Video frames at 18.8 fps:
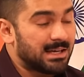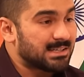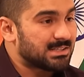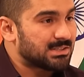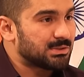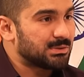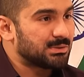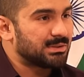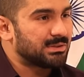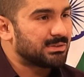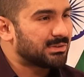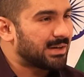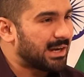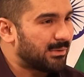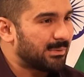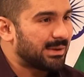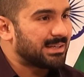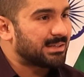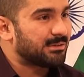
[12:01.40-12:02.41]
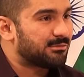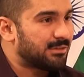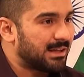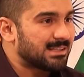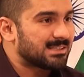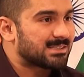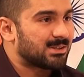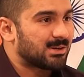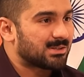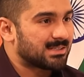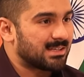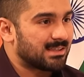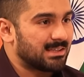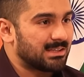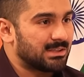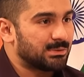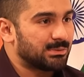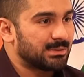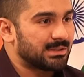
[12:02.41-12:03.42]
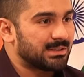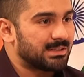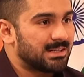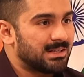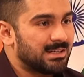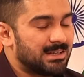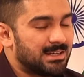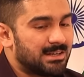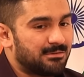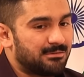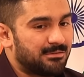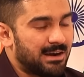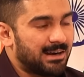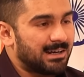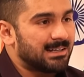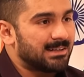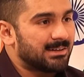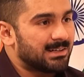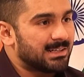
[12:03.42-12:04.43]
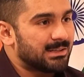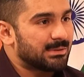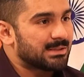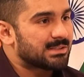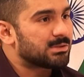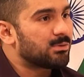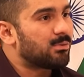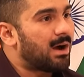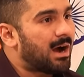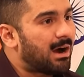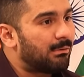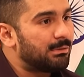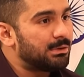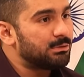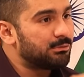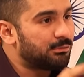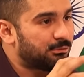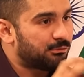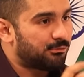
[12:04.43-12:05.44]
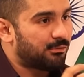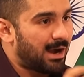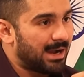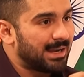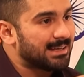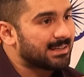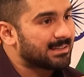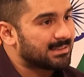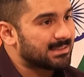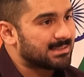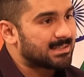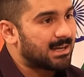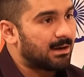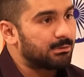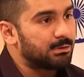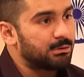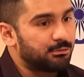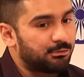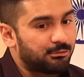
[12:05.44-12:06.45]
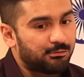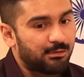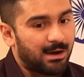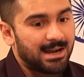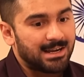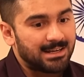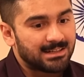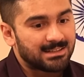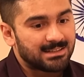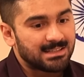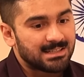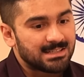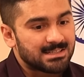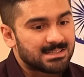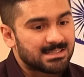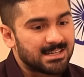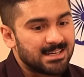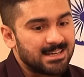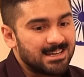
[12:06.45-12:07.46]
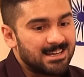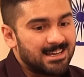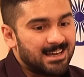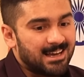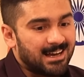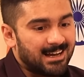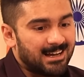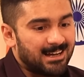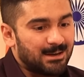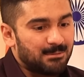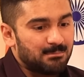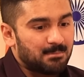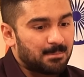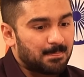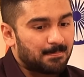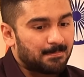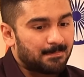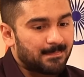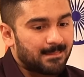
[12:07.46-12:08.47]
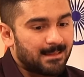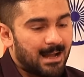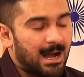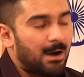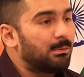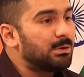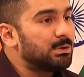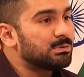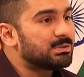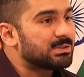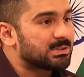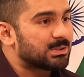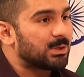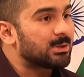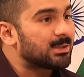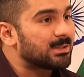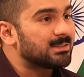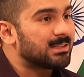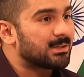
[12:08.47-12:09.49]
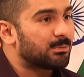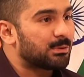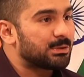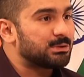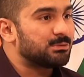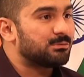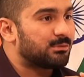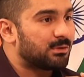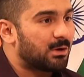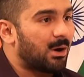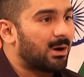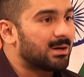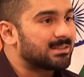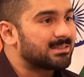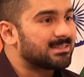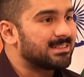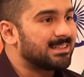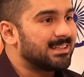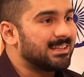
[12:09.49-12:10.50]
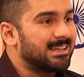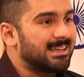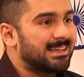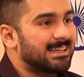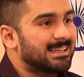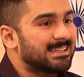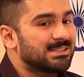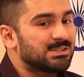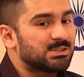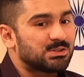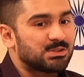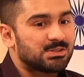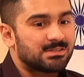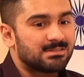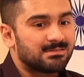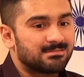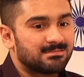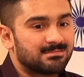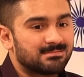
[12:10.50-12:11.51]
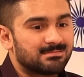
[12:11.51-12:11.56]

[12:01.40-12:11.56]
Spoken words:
PSU and railway and defense stocks, I think you were fairly early with. So how do you find this? How do you find these? How are you certain that what you've got is